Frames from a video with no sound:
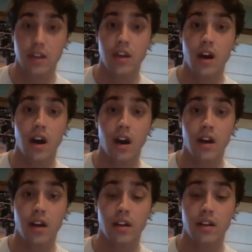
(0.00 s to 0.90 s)
uh,
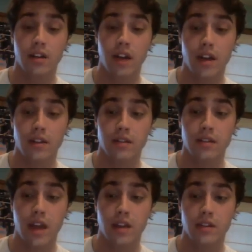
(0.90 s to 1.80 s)
and,
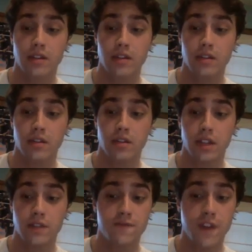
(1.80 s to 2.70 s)
and it's
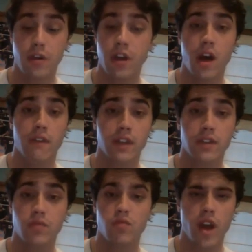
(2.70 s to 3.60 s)
very obvious
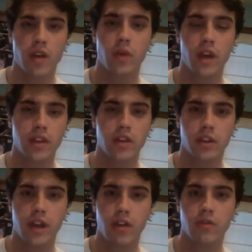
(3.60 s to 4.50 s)
right away that you're
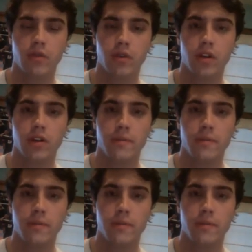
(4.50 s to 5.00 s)
cared for.